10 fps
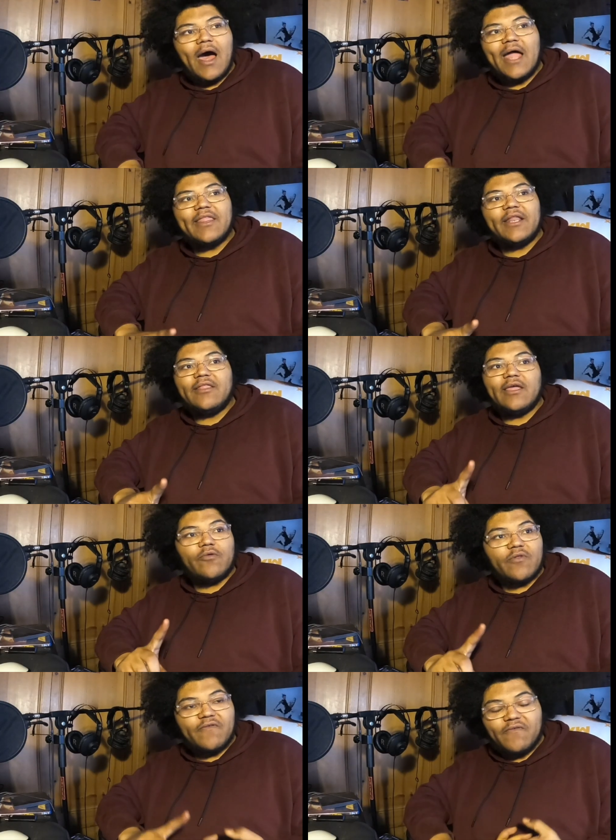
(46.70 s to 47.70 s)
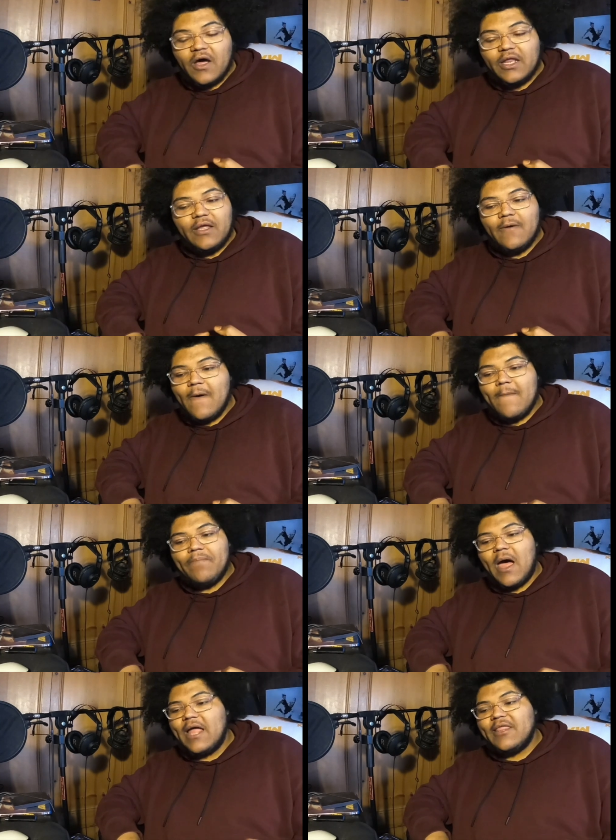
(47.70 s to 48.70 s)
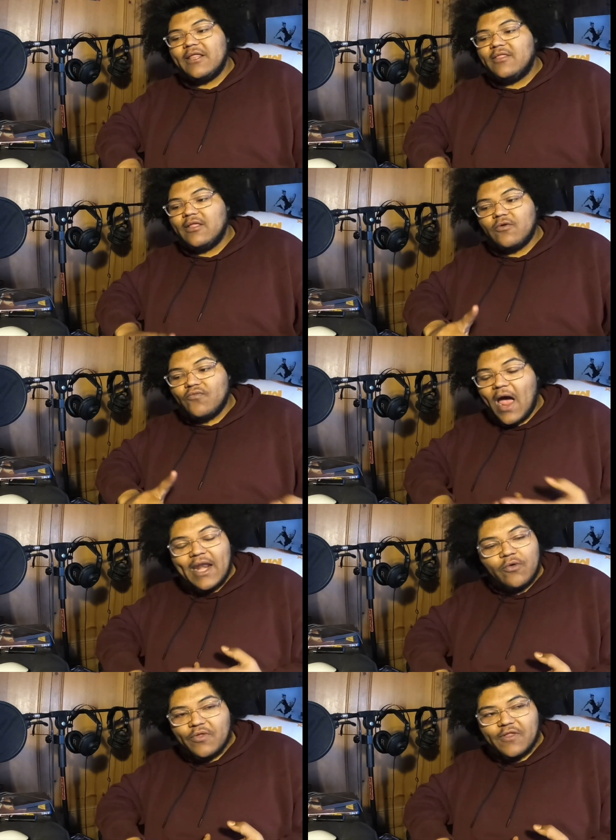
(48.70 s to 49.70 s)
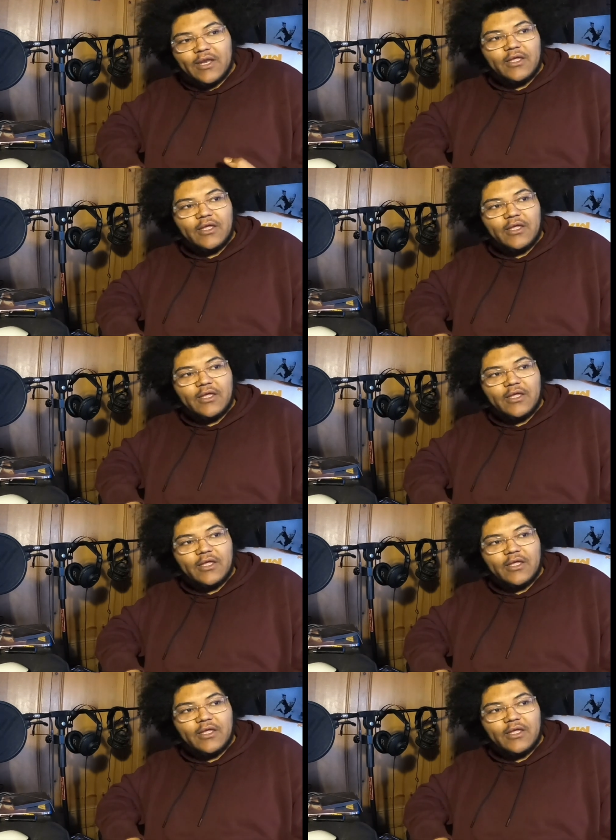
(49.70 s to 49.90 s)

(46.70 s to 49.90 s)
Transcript: I didn't think it was funny. I didn't think the writing was any